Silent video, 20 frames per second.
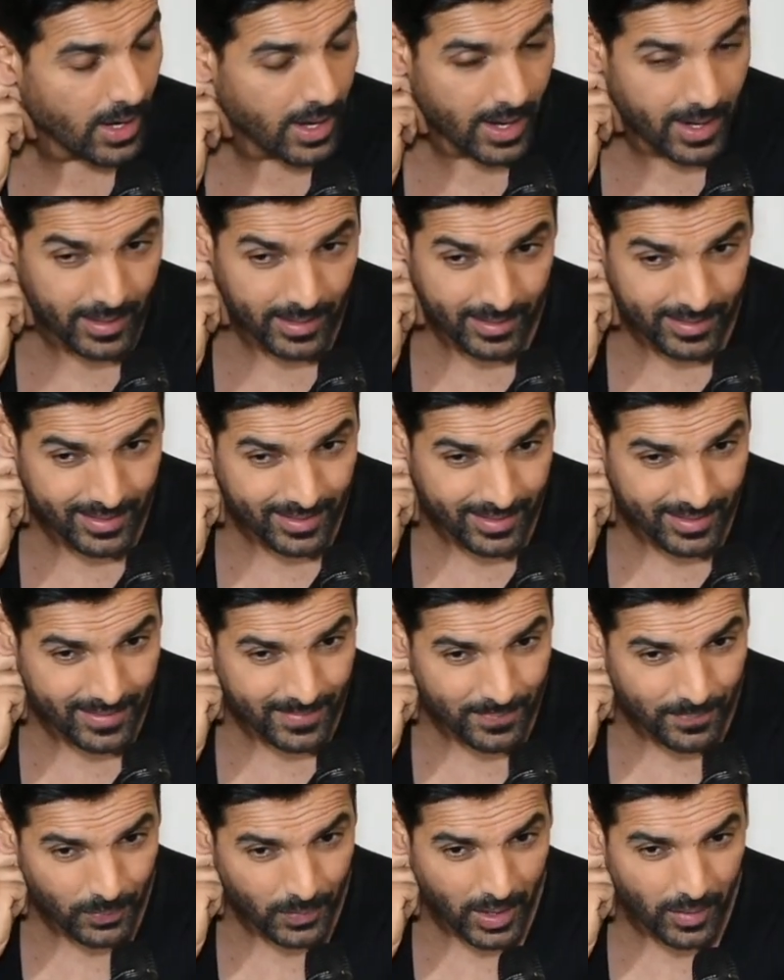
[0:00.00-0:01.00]
And
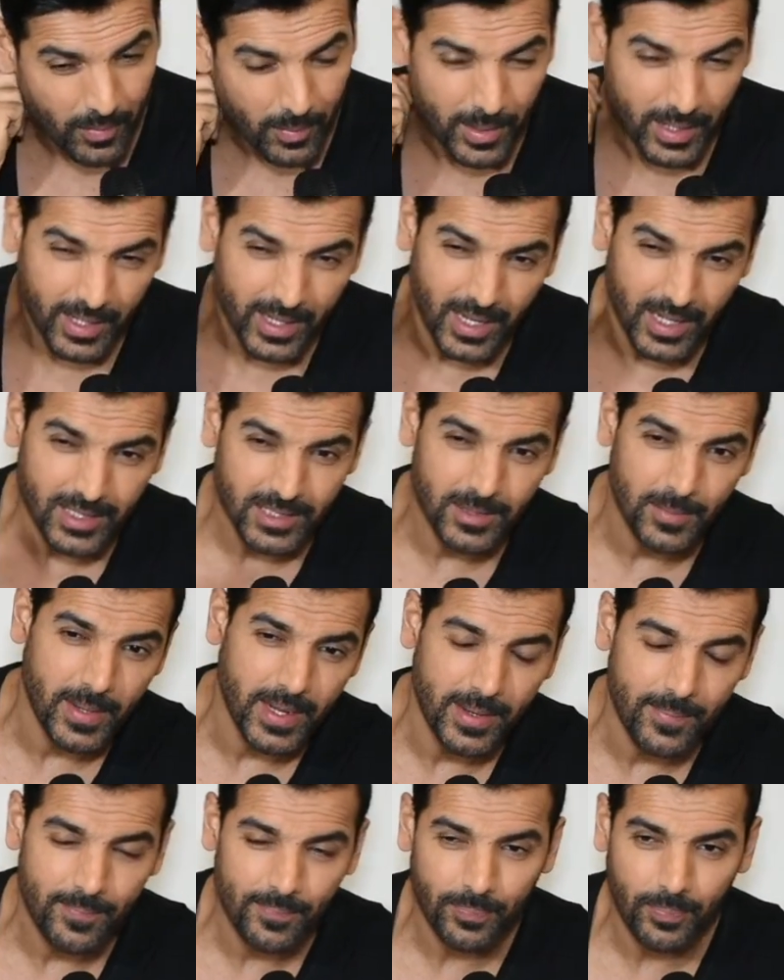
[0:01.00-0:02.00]
everybody tells
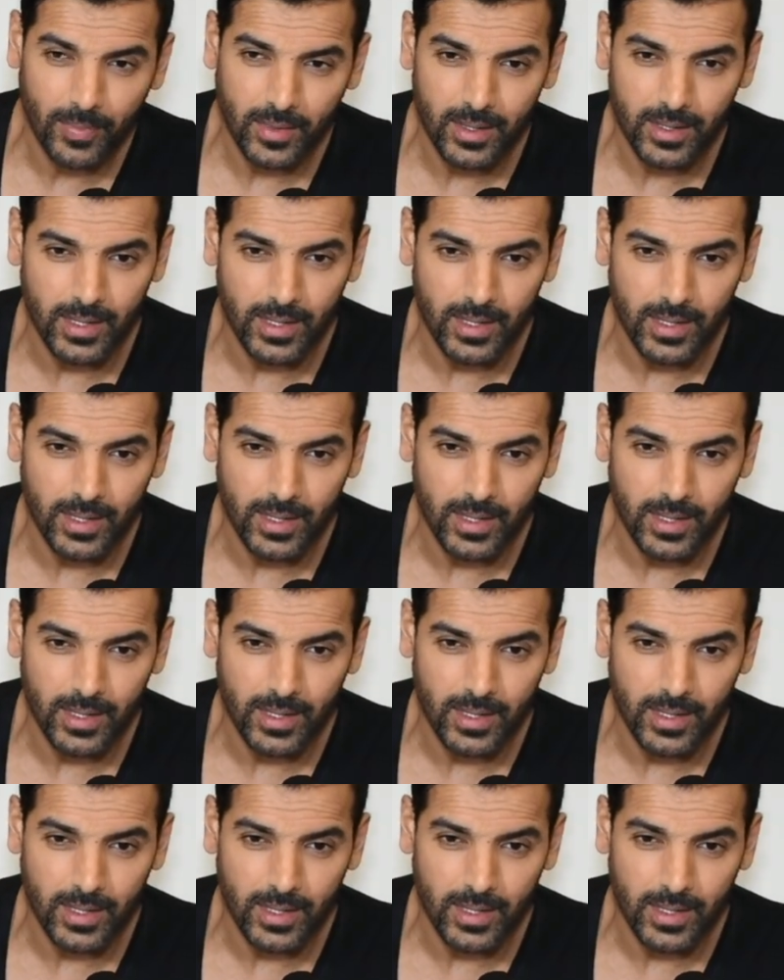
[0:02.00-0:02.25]
me